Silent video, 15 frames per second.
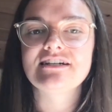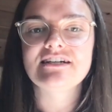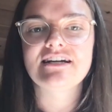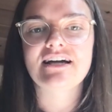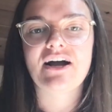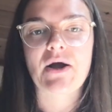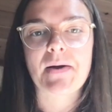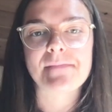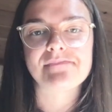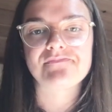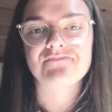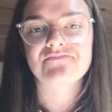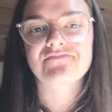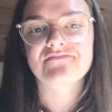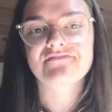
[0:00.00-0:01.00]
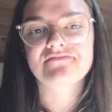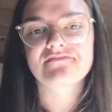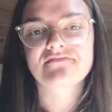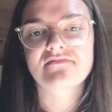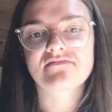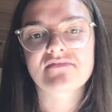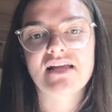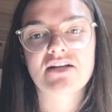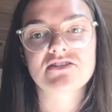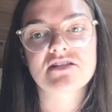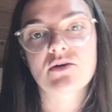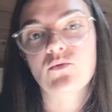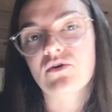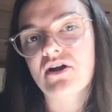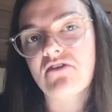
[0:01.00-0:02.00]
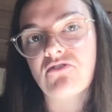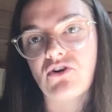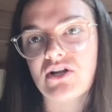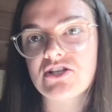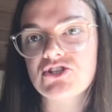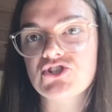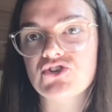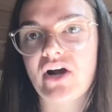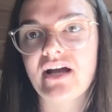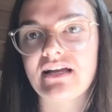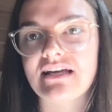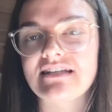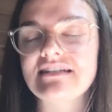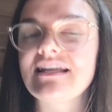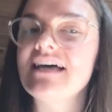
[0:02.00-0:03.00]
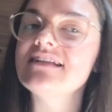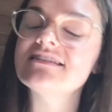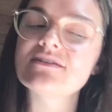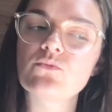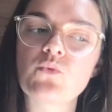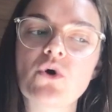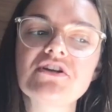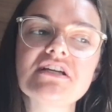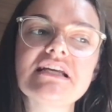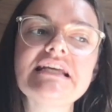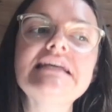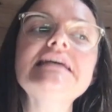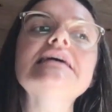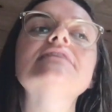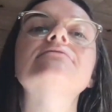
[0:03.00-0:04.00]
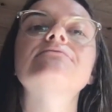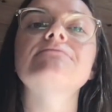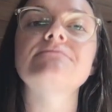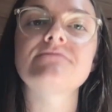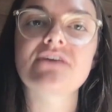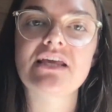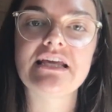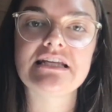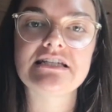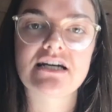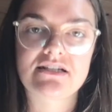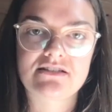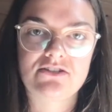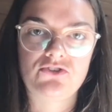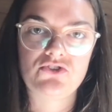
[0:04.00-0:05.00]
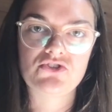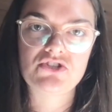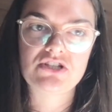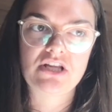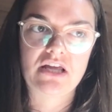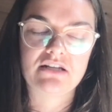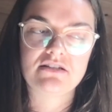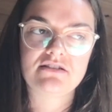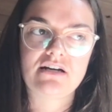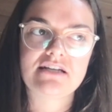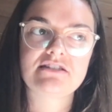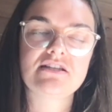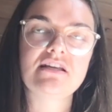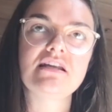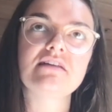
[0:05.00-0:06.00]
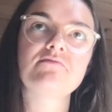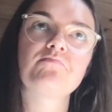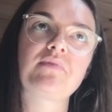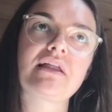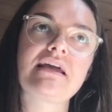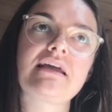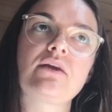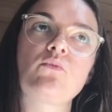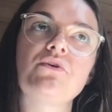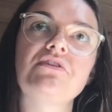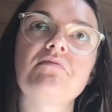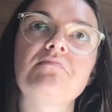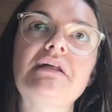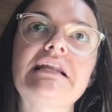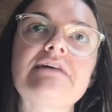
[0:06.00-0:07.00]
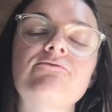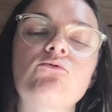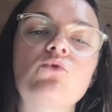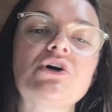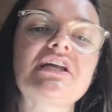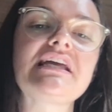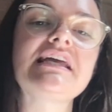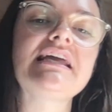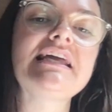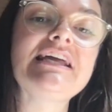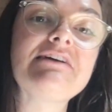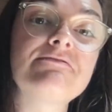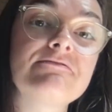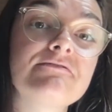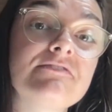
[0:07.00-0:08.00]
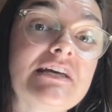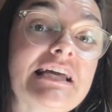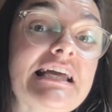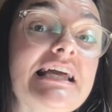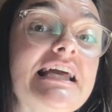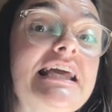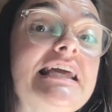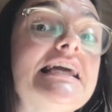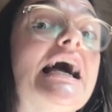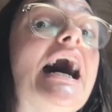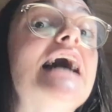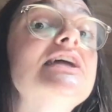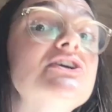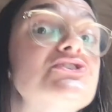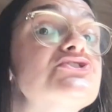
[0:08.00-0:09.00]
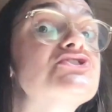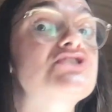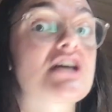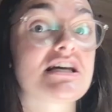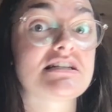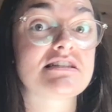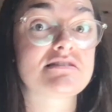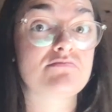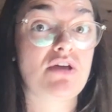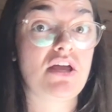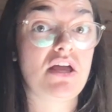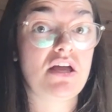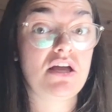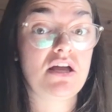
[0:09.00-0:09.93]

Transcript: And I was like, whatever, let's try. And what if he does understand? I started playing with the belief, what if he understands me?